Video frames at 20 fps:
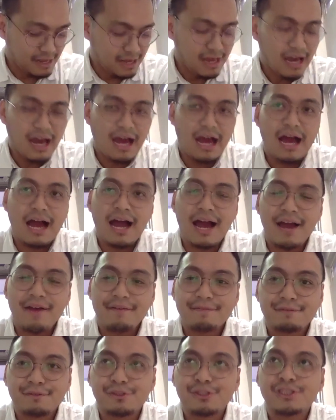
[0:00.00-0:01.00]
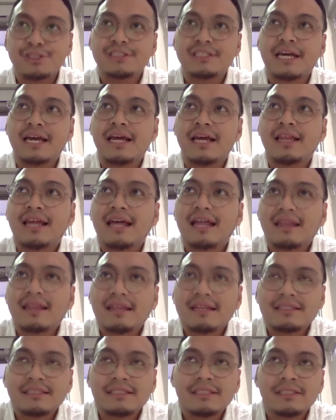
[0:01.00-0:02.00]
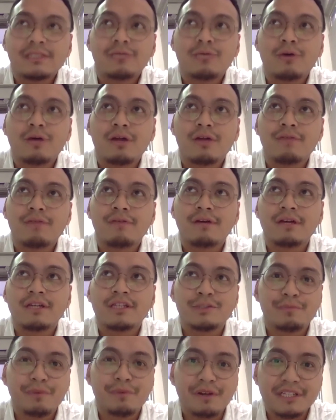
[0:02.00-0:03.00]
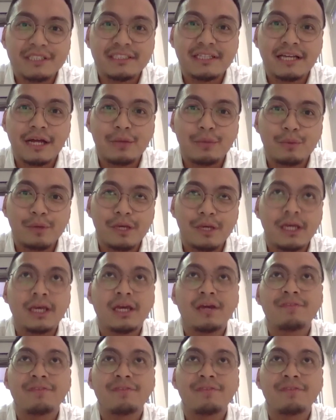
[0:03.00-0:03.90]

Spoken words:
I have to say that this is one of the experience that we